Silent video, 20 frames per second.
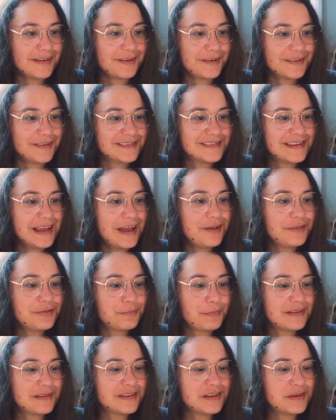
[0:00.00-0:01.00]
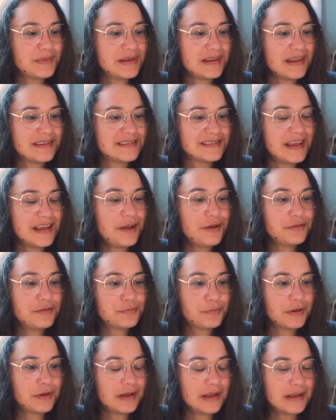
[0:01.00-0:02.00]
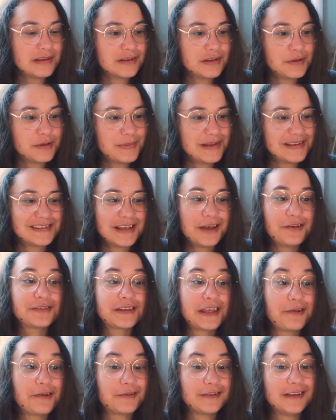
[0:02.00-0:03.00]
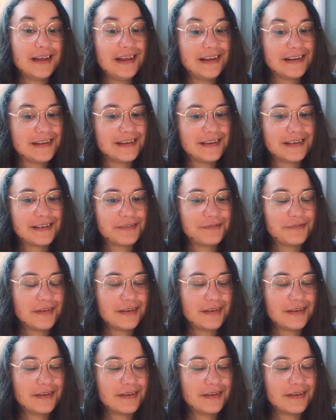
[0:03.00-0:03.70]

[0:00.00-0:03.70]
looking South, it's gonna be it's gonna be South Carolina,